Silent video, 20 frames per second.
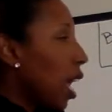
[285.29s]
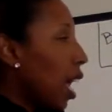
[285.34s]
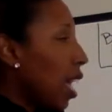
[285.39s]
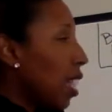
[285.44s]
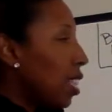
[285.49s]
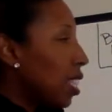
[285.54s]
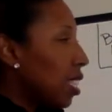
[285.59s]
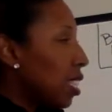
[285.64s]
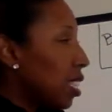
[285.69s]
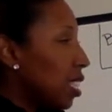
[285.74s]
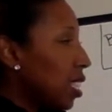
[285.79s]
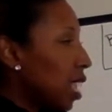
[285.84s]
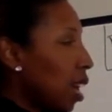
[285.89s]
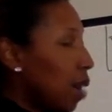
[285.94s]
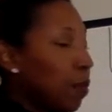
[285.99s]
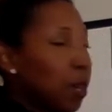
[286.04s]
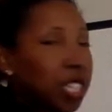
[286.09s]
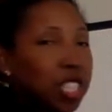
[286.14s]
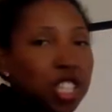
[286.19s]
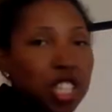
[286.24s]
and this is how
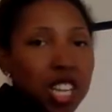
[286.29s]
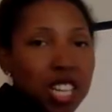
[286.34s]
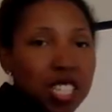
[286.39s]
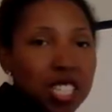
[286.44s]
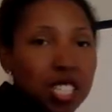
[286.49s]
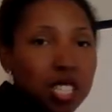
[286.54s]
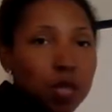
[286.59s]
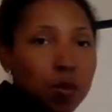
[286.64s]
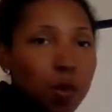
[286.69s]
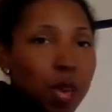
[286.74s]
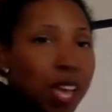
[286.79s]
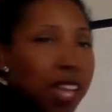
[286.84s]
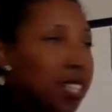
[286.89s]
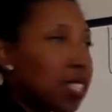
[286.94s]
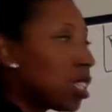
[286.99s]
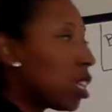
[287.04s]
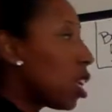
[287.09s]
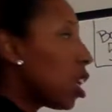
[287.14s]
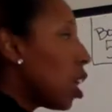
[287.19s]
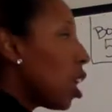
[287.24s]
much she had to
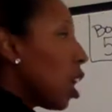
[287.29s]
spend,